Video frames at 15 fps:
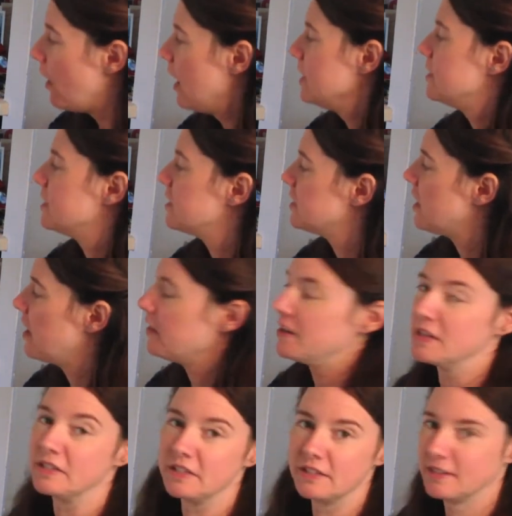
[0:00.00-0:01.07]
I just saw
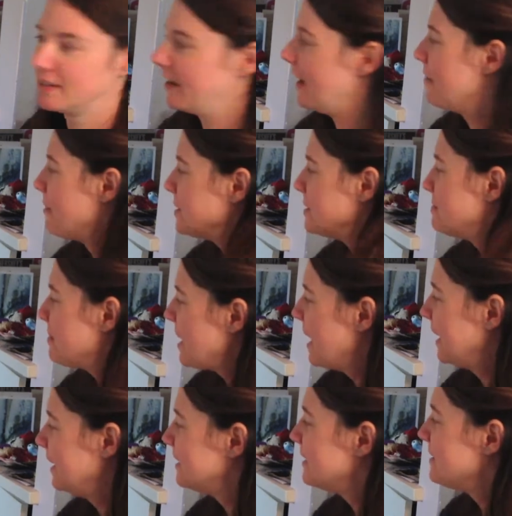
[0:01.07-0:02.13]
this. I wasn't planning to